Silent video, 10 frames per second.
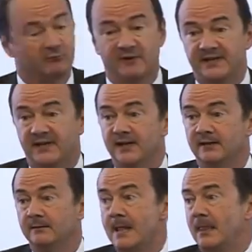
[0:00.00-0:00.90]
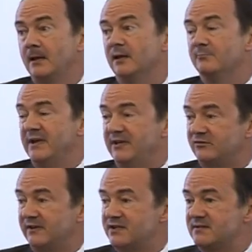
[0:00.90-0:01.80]
Redken, and
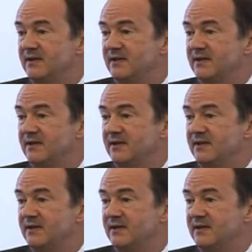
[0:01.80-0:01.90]
Matrix.